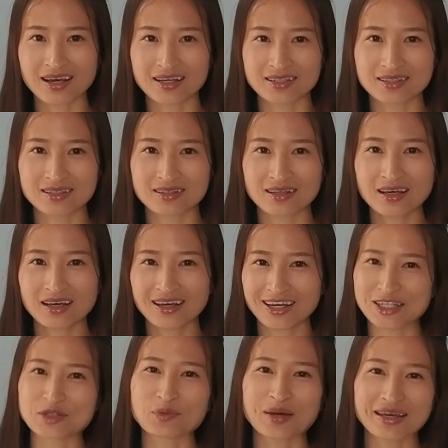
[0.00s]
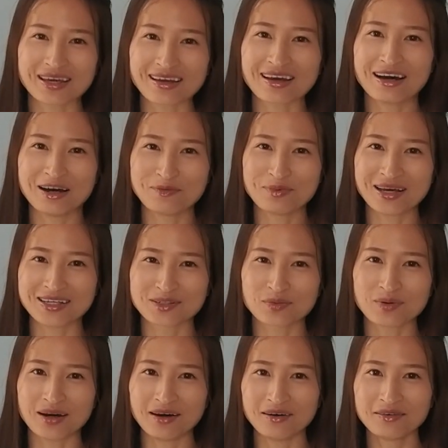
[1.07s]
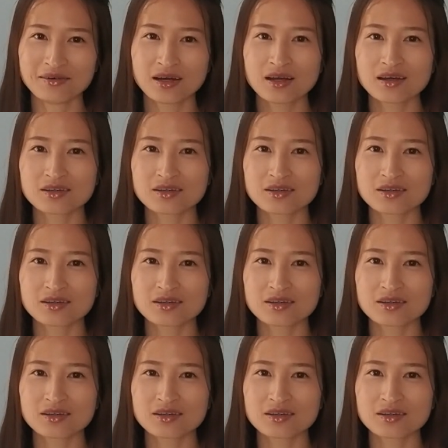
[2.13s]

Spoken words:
as it's waking up as well.